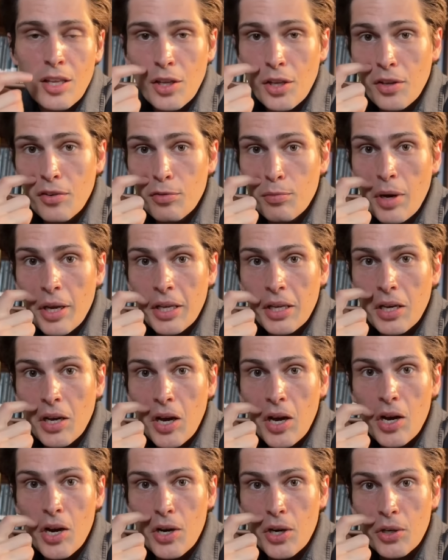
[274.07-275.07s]
If my
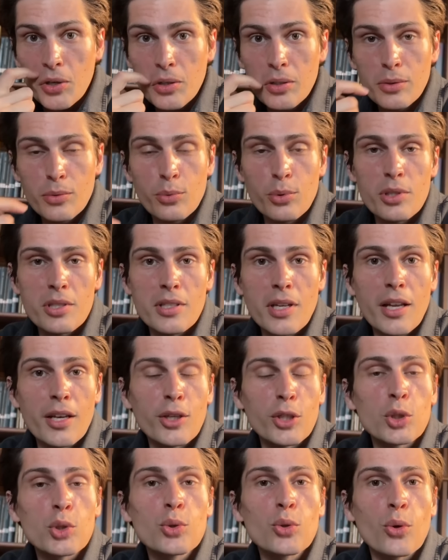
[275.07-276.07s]
car was not
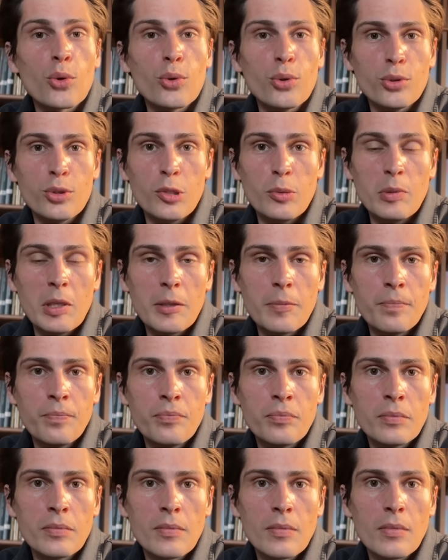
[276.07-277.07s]
external to me,
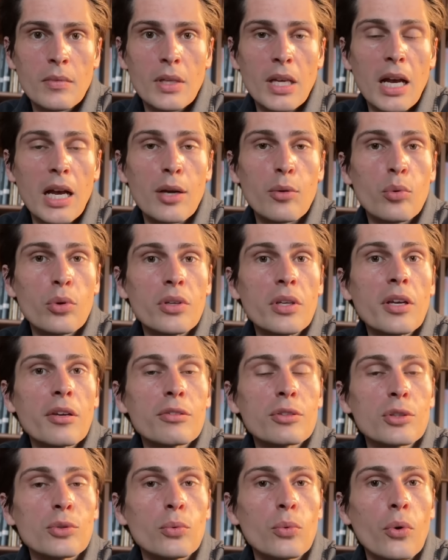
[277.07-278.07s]
I wouldn't
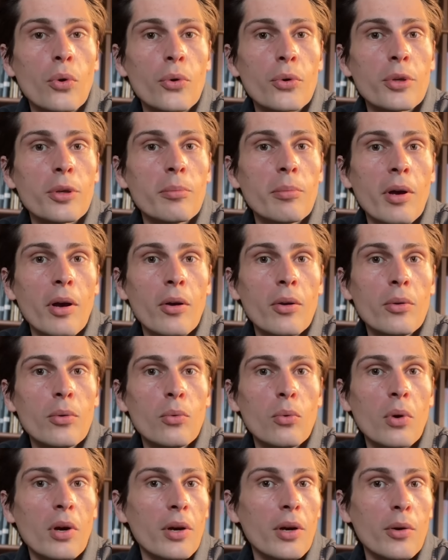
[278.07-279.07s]
have to worry about
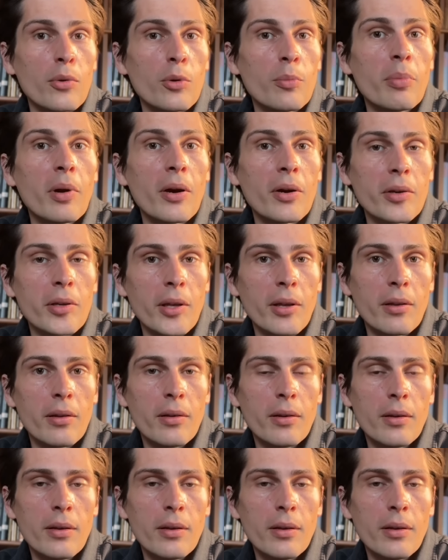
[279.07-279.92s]
where I would park it.